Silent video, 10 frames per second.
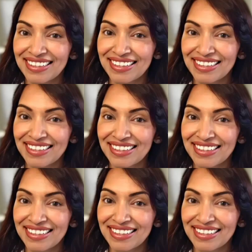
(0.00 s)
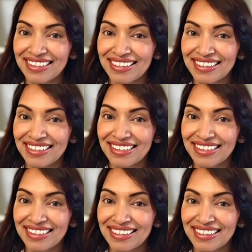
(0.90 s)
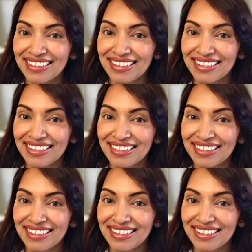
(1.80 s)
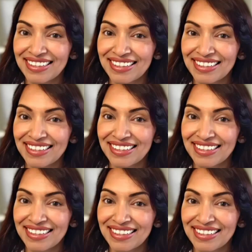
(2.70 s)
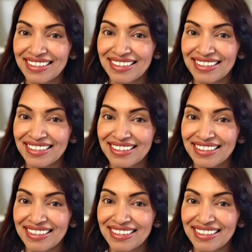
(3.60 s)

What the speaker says: This person isn't speaking.